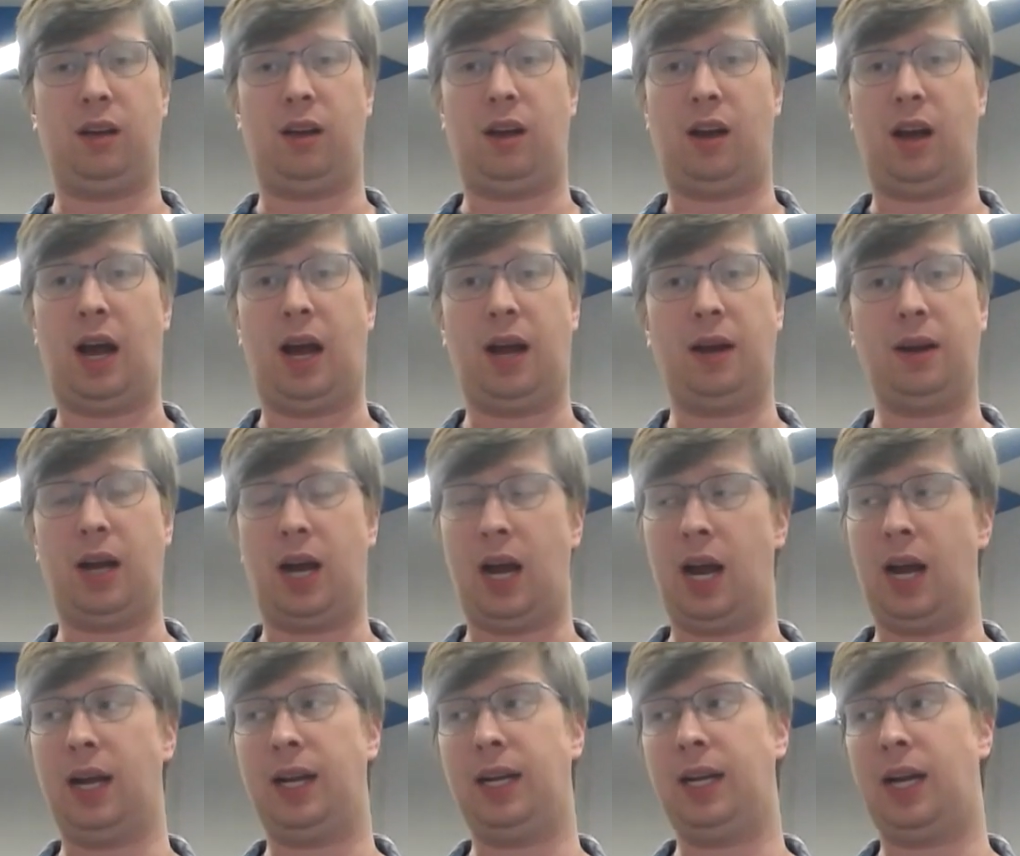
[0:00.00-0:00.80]

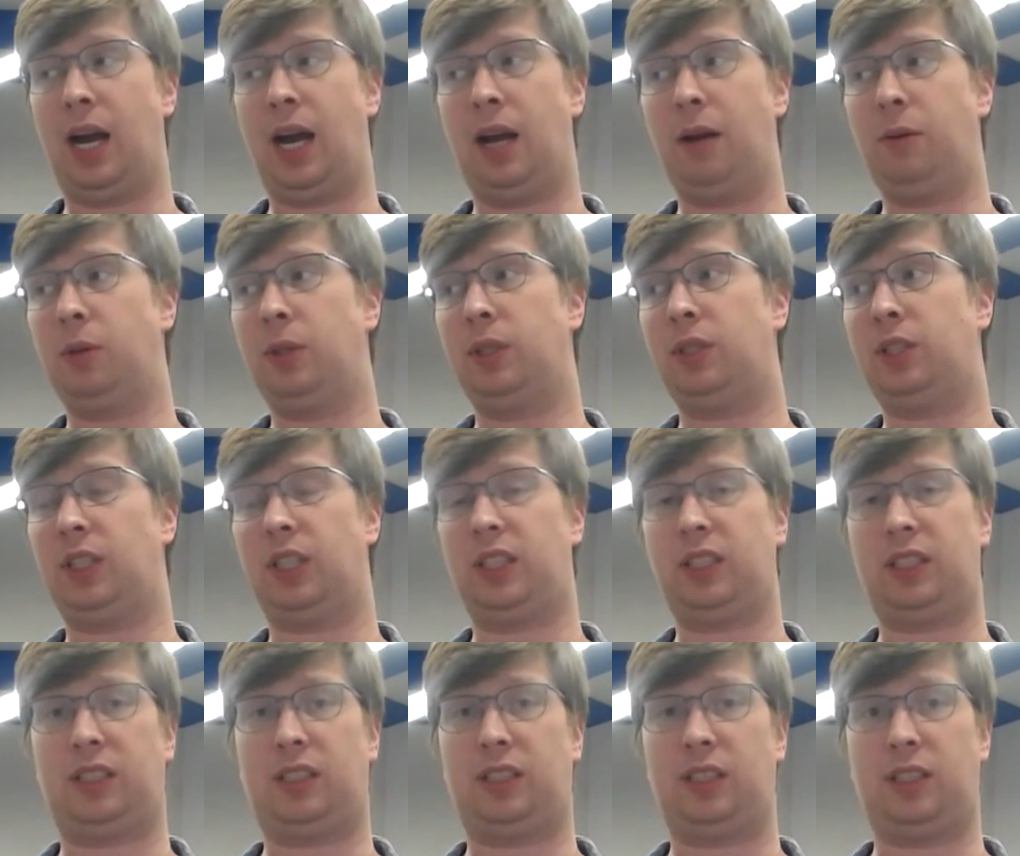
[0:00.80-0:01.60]
I would
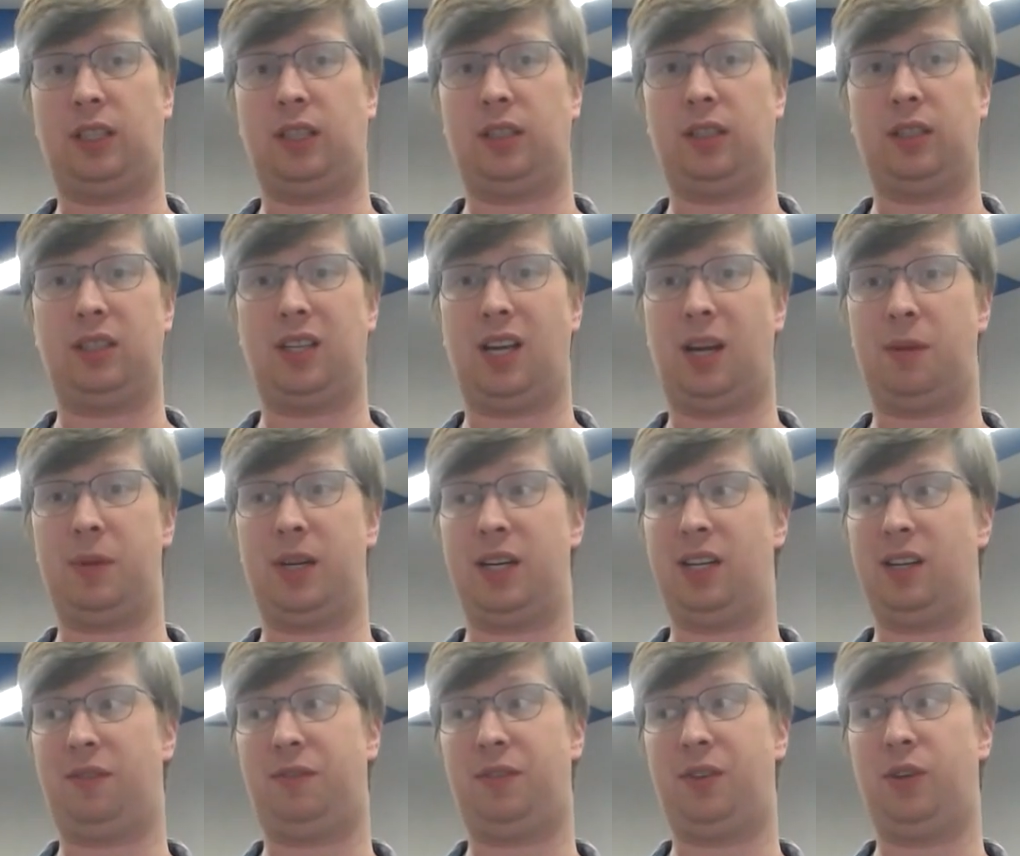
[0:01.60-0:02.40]
just... I
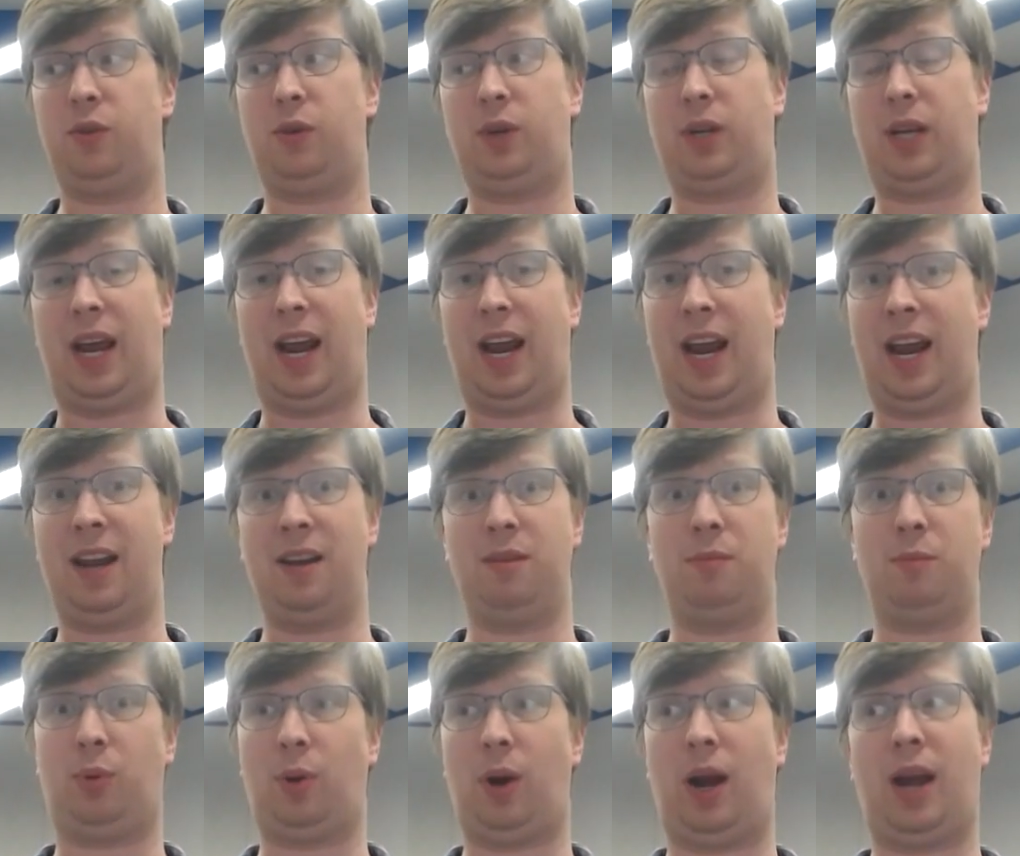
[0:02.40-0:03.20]
mean, if you
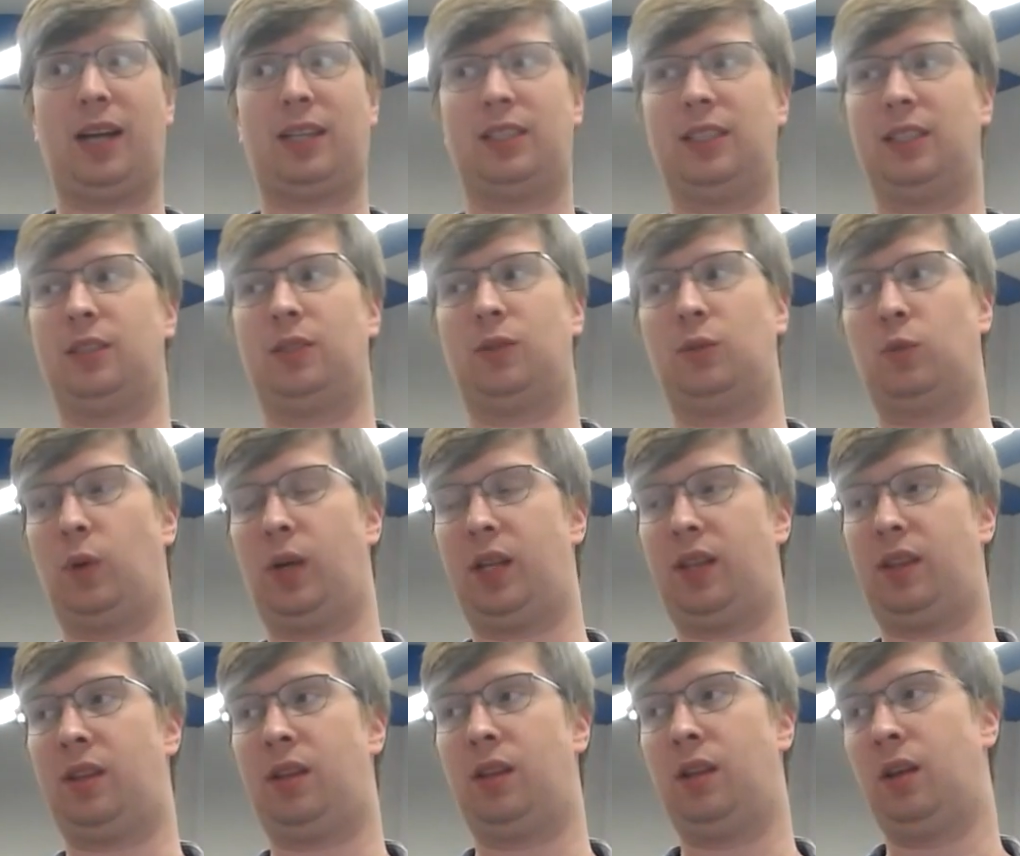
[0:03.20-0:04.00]
can practice
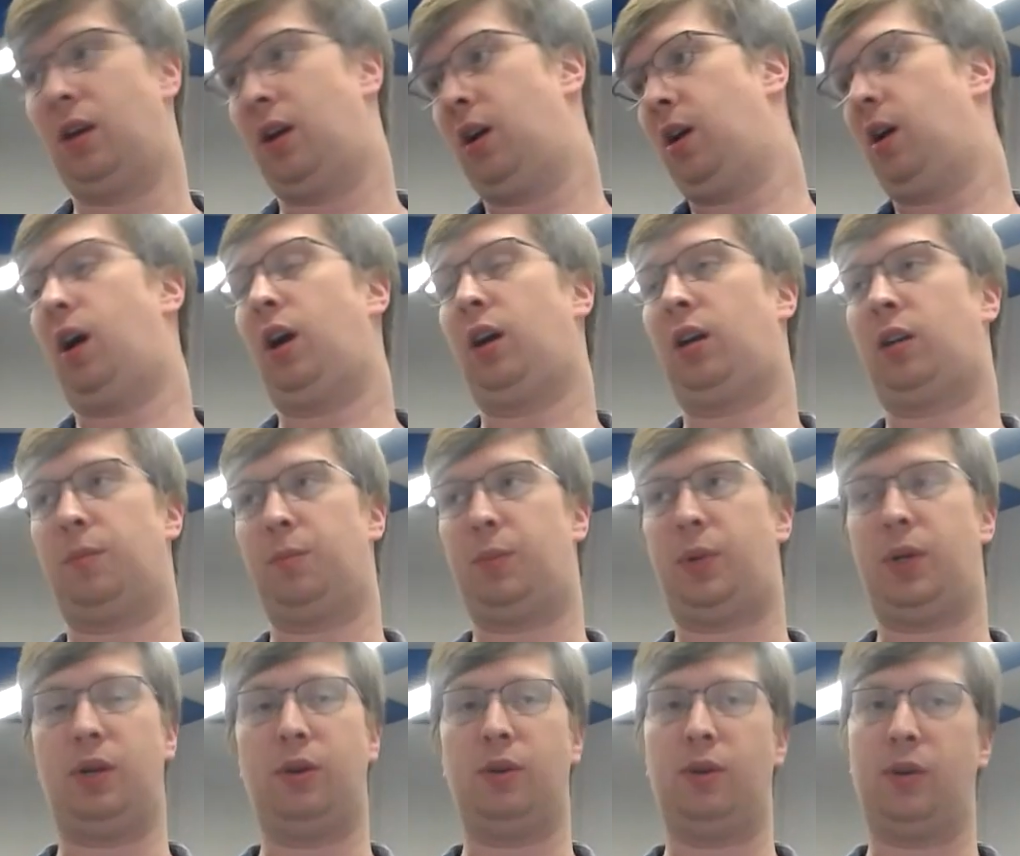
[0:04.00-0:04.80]
with a
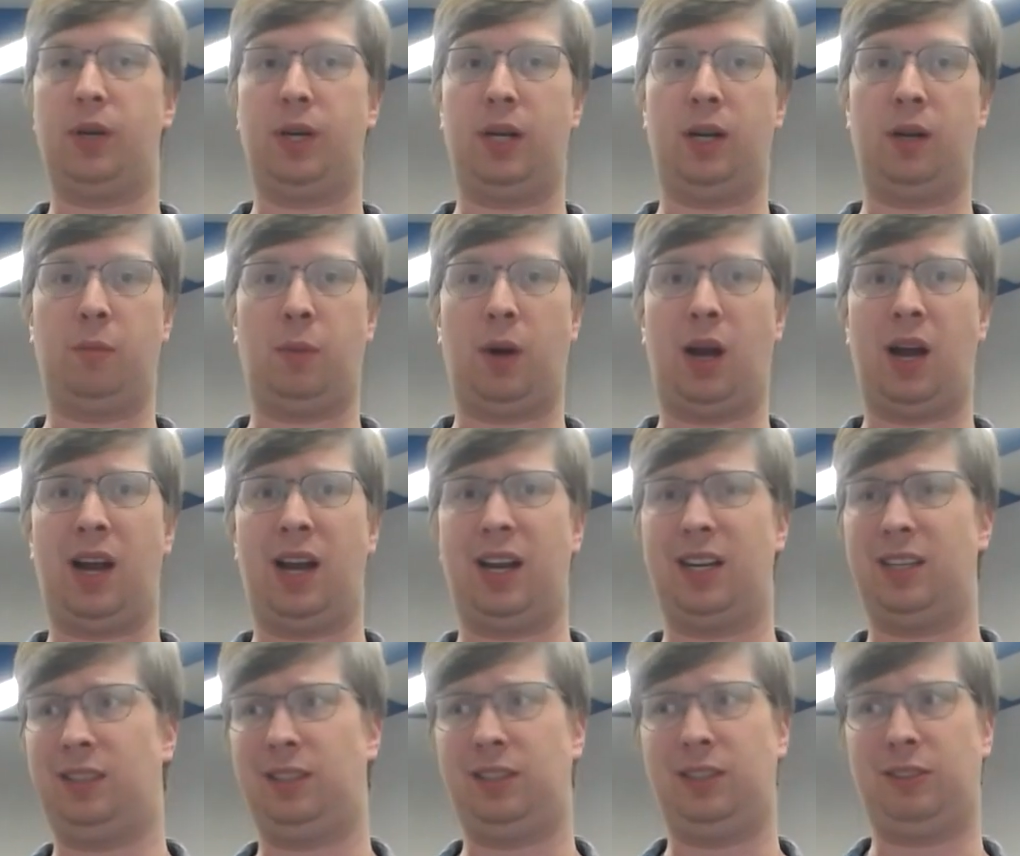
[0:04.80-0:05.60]
computer
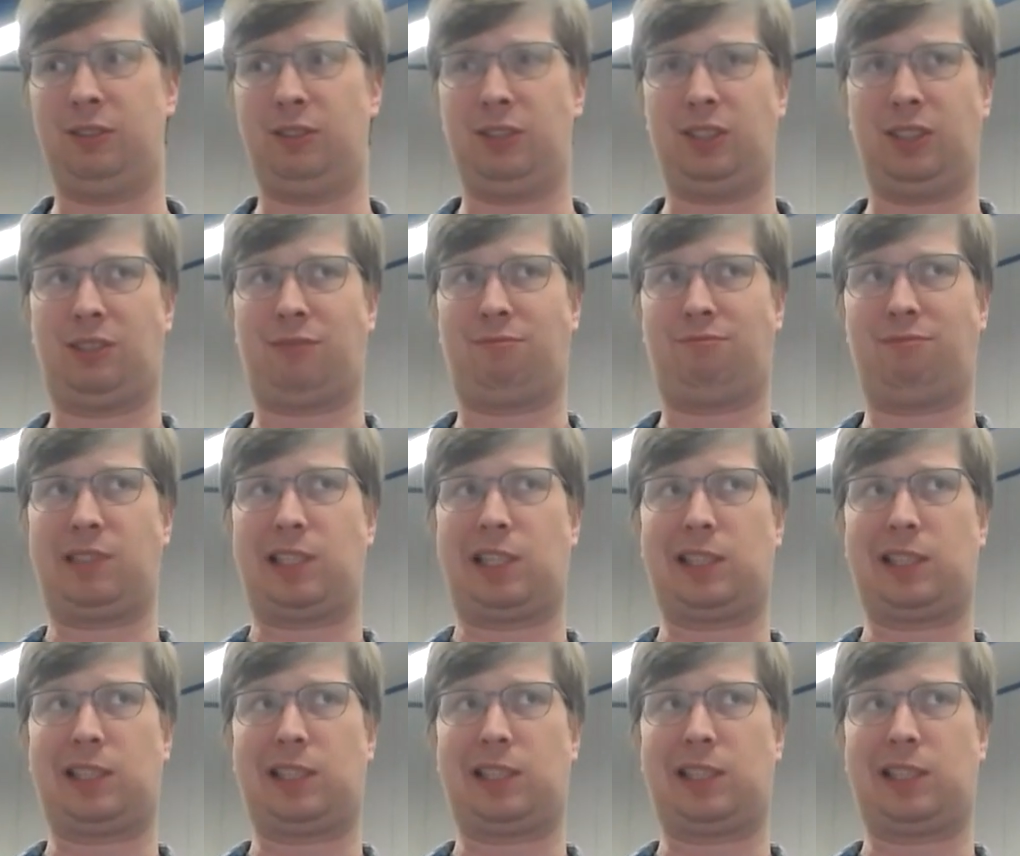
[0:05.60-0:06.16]
nearby, you can just